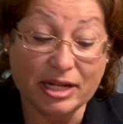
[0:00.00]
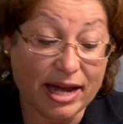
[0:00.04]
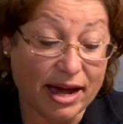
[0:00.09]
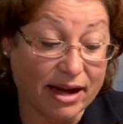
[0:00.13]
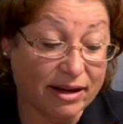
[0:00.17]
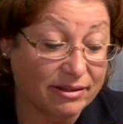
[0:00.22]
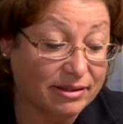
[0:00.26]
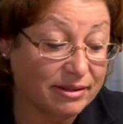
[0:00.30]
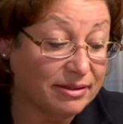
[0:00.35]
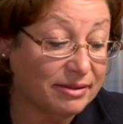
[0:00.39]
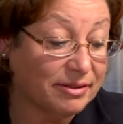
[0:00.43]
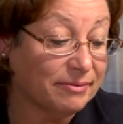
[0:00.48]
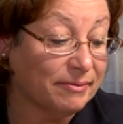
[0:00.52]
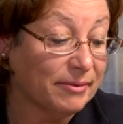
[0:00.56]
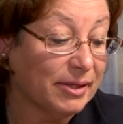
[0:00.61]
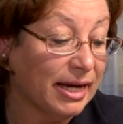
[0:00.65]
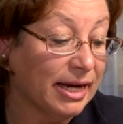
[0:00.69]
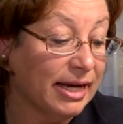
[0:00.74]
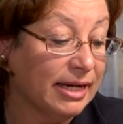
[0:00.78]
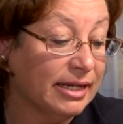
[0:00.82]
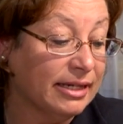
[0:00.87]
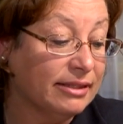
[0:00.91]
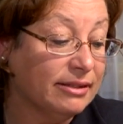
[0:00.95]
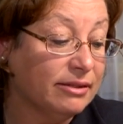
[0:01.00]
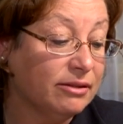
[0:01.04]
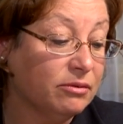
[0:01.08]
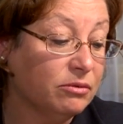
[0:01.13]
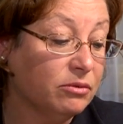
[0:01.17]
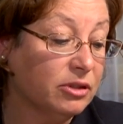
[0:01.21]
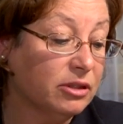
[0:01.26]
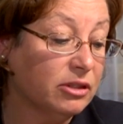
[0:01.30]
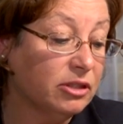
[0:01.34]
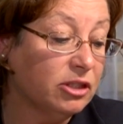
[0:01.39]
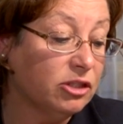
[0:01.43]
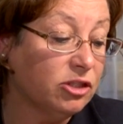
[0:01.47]
Yes. So
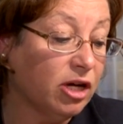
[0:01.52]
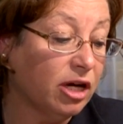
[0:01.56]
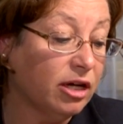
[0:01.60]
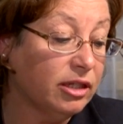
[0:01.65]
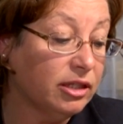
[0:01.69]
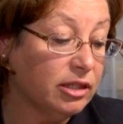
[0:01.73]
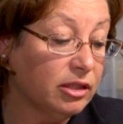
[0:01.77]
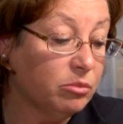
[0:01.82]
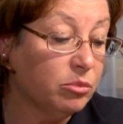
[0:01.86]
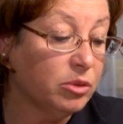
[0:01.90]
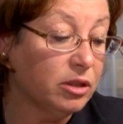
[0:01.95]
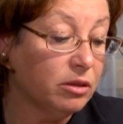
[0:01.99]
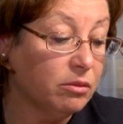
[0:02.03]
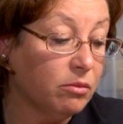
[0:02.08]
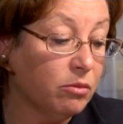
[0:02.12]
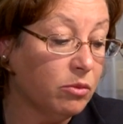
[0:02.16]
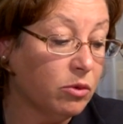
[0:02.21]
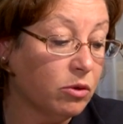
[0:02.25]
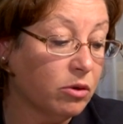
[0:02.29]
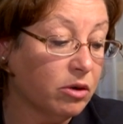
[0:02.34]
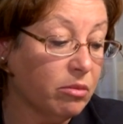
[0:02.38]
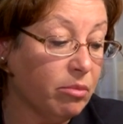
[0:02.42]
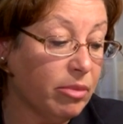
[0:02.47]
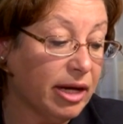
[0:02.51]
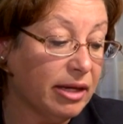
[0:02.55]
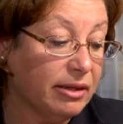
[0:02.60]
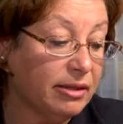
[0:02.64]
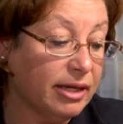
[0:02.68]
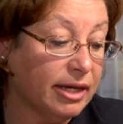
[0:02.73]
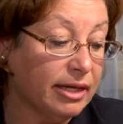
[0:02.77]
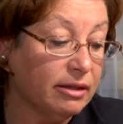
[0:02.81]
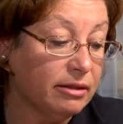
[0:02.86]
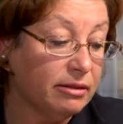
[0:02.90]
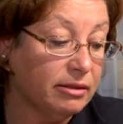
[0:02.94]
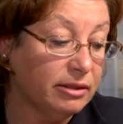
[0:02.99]
we're going to talk a little bit more about
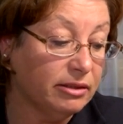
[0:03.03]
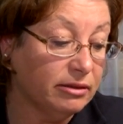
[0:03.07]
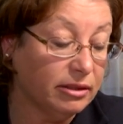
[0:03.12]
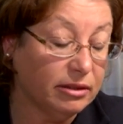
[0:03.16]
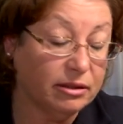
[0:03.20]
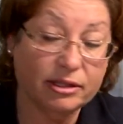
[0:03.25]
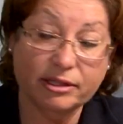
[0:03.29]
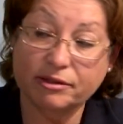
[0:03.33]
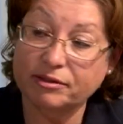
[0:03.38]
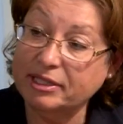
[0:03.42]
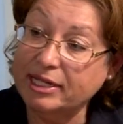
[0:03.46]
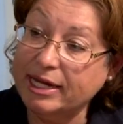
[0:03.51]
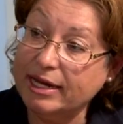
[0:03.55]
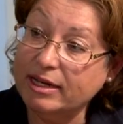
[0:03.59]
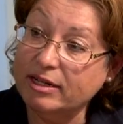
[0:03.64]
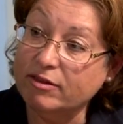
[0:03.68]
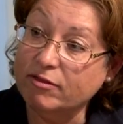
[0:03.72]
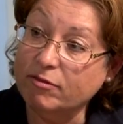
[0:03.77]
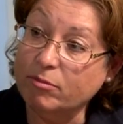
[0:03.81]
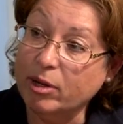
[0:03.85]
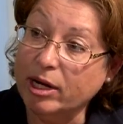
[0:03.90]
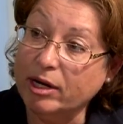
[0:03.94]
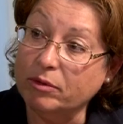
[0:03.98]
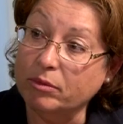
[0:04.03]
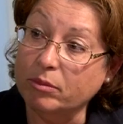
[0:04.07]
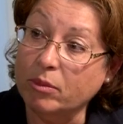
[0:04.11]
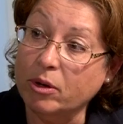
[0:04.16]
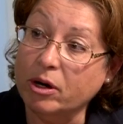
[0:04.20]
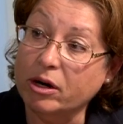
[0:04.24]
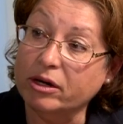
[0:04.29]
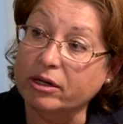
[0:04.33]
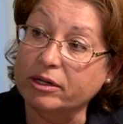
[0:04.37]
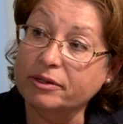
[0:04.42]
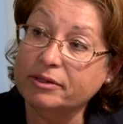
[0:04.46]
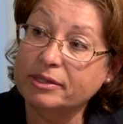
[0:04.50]
that near the end of my
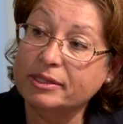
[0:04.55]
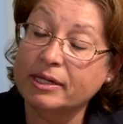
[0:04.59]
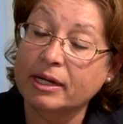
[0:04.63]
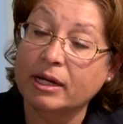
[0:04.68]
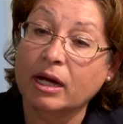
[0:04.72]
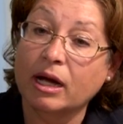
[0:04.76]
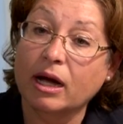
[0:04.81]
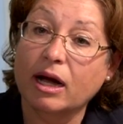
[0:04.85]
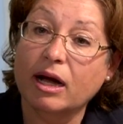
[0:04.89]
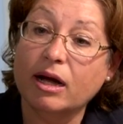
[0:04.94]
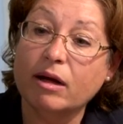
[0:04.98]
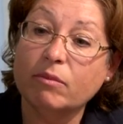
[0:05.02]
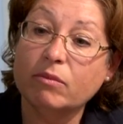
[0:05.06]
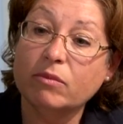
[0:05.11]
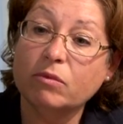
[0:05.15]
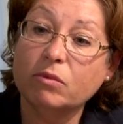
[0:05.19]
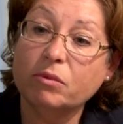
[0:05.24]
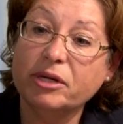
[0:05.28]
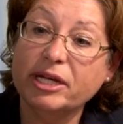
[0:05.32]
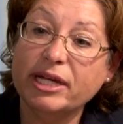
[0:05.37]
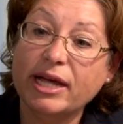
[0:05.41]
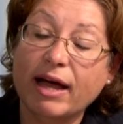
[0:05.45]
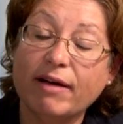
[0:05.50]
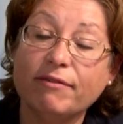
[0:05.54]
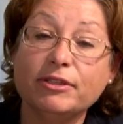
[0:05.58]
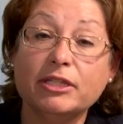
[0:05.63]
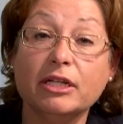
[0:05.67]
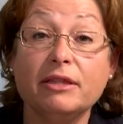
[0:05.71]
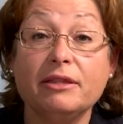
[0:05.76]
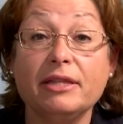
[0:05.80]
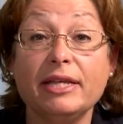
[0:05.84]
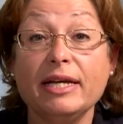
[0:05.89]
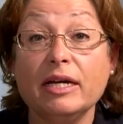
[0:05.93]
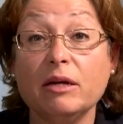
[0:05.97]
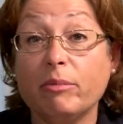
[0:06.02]
remarks. We have to
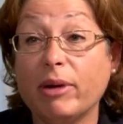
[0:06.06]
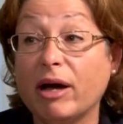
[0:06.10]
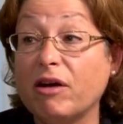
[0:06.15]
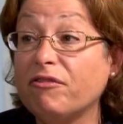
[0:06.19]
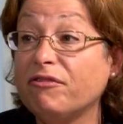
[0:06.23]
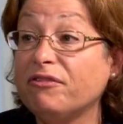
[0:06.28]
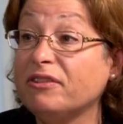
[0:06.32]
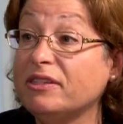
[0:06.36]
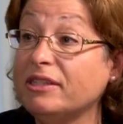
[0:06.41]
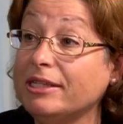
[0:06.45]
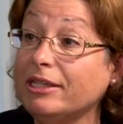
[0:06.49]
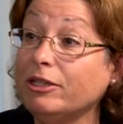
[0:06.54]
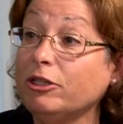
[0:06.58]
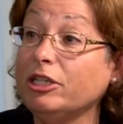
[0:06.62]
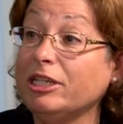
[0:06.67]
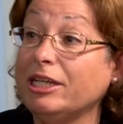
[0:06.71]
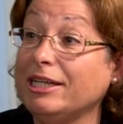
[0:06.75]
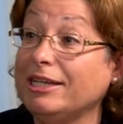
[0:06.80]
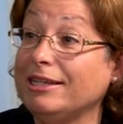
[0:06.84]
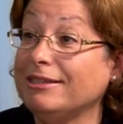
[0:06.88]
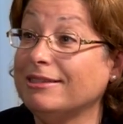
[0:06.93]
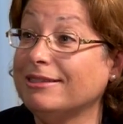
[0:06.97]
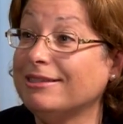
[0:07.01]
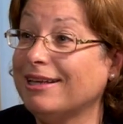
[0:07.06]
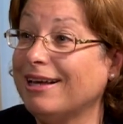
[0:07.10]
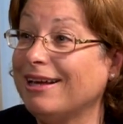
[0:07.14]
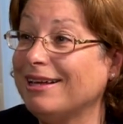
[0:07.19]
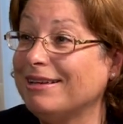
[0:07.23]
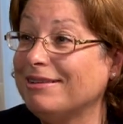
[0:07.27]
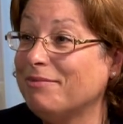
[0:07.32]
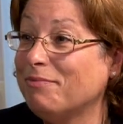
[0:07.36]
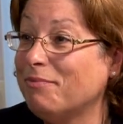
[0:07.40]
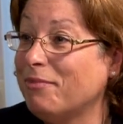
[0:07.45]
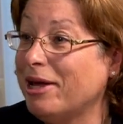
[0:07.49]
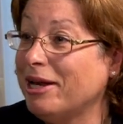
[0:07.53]
think about facilities,
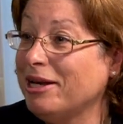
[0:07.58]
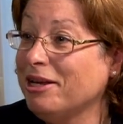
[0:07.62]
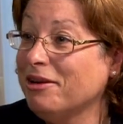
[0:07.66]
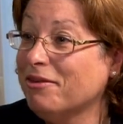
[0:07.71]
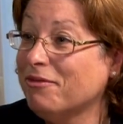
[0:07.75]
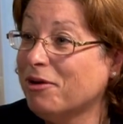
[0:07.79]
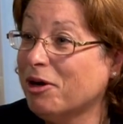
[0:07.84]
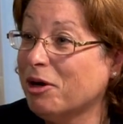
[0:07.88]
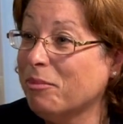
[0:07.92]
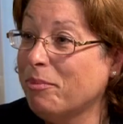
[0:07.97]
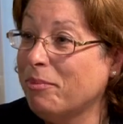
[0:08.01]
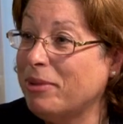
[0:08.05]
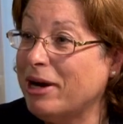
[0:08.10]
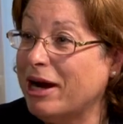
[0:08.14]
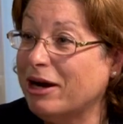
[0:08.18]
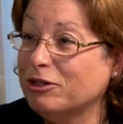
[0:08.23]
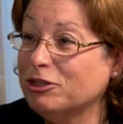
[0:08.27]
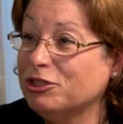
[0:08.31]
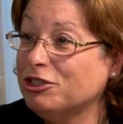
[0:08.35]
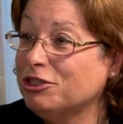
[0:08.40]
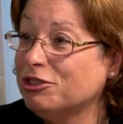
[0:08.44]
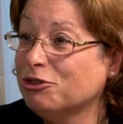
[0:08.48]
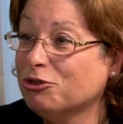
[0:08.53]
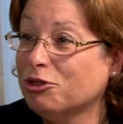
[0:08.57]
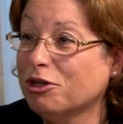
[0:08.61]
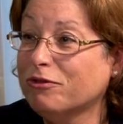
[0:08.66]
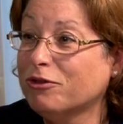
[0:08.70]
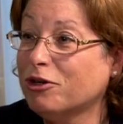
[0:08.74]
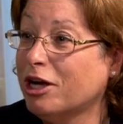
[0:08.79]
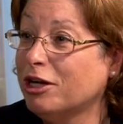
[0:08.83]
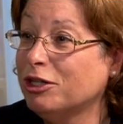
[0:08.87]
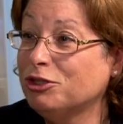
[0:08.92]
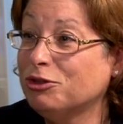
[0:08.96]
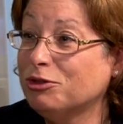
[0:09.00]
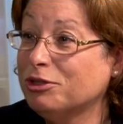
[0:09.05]
and many of our parishes are over
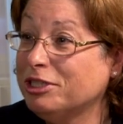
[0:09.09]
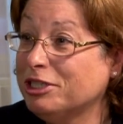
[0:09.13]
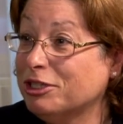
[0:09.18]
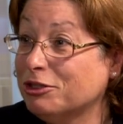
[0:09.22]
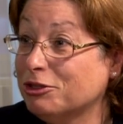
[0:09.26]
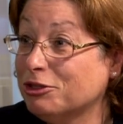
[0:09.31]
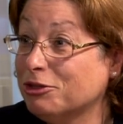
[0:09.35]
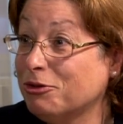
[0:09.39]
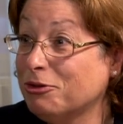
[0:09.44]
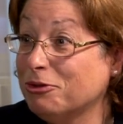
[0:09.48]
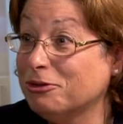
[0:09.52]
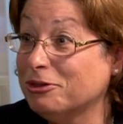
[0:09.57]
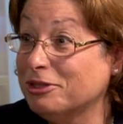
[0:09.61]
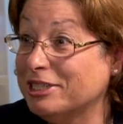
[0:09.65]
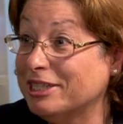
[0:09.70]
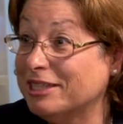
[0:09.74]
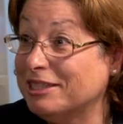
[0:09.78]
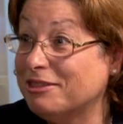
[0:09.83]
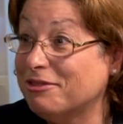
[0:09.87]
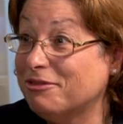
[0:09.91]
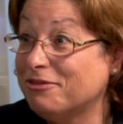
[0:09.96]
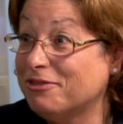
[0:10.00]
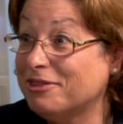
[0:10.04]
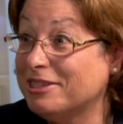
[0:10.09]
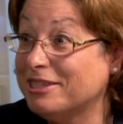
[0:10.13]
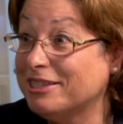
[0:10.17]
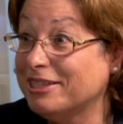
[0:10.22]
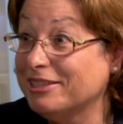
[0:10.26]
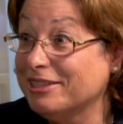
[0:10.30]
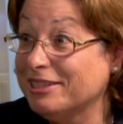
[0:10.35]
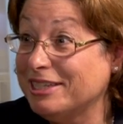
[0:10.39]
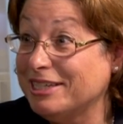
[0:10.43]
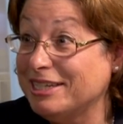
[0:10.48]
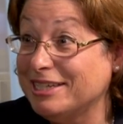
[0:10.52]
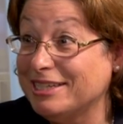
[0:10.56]
100 years old, and the
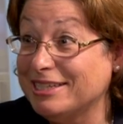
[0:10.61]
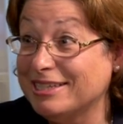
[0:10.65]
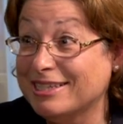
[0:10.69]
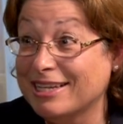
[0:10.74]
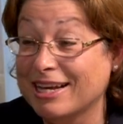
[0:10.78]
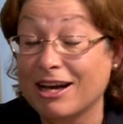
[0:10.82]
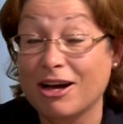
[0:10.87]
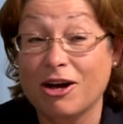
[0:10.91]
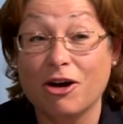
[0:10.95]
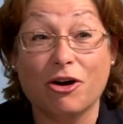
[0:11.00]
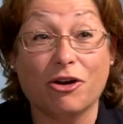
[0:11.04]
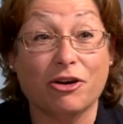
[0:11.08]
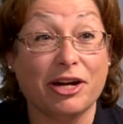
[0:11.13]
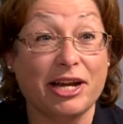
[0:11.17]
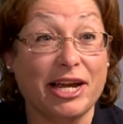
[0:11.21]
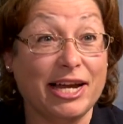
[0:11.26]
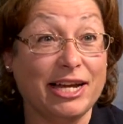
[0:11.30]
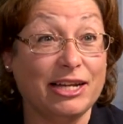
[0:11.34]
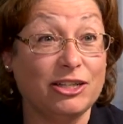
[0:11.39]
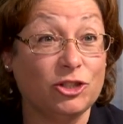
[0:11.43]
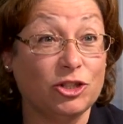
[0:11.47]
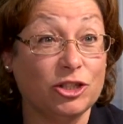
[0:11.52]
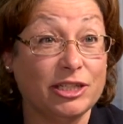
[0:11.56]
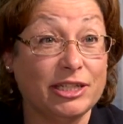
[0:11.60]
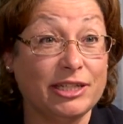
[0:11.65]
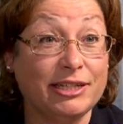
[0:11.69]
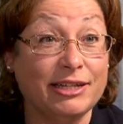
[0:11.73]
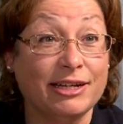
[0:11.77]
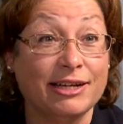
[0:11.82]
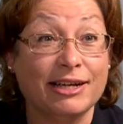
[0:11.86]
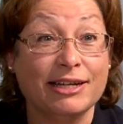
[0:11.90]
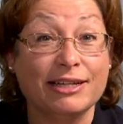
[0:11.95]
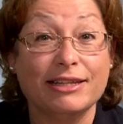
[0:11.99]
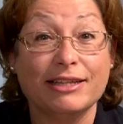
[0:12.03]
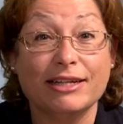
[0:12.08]
facilities are aging.
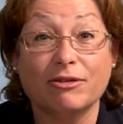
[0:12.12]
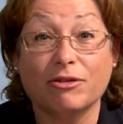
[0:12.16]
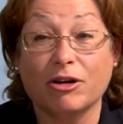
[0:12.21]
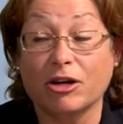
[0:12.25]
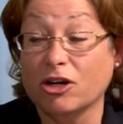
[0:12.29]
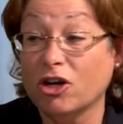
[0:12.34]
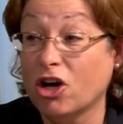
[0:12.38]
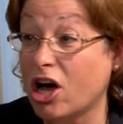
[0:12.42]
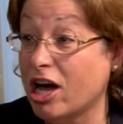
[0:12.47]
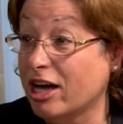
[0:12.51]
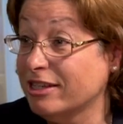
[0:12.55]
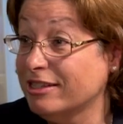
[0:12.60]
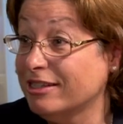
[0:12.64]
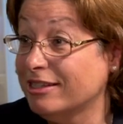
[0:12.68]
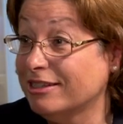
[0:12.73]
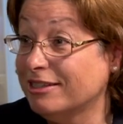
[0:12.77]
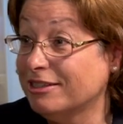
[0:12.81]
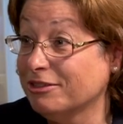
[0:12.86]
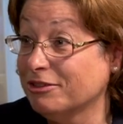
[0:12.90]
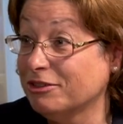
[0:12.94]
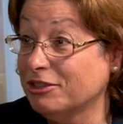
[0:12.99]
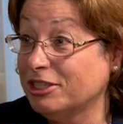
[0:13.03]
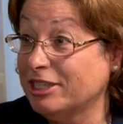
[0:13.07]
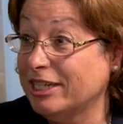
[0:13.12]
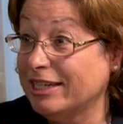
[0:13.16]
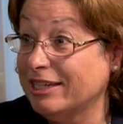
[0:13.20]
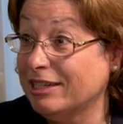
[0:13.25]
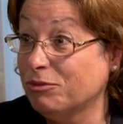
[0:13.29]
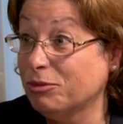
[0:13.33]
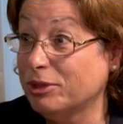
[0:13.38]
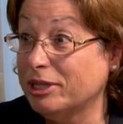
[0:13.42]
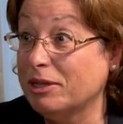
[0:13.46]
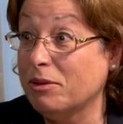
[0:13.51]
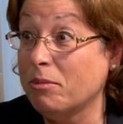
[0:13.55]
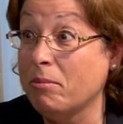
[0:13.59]
There are costs
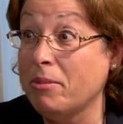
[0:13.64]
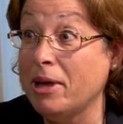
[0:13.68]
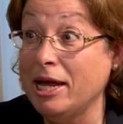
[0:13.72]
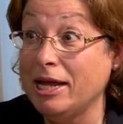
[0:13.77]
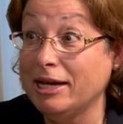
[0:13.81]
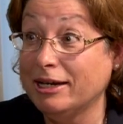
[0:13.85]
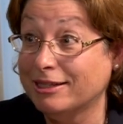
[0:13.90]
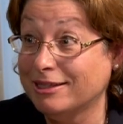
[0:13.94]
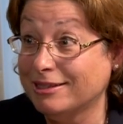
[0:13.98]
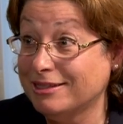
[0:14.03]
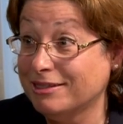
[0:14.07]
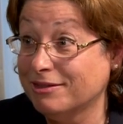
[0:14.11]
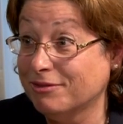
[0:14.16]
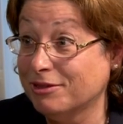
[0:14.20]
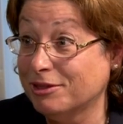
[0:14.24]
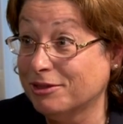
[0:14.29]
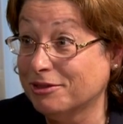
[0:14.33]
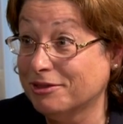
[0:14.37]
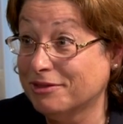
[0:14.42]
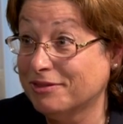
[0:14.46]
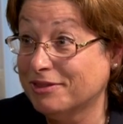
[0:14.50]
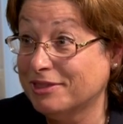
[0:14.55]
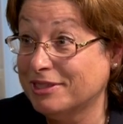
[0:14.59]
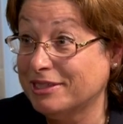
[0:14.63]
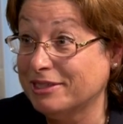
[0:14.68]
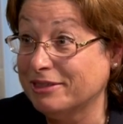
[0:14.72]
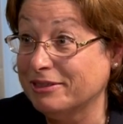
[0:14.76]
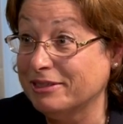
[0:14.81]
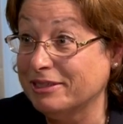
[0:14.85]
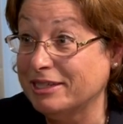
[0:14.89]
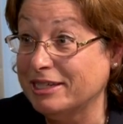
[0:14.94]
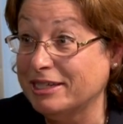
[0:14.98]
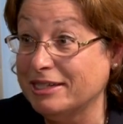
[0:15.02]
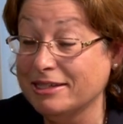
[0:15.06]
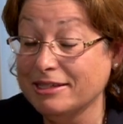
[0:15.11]
associated with the maintenance of those
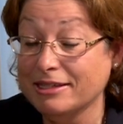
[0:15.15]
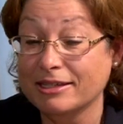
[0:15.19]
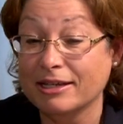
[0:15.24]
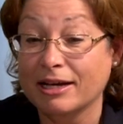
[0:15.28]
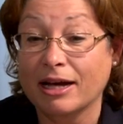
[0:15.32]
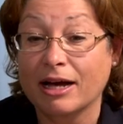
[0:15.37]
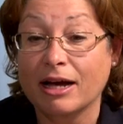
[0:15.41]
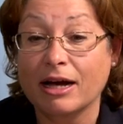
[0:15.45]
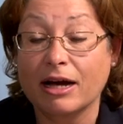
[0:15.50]
facilities.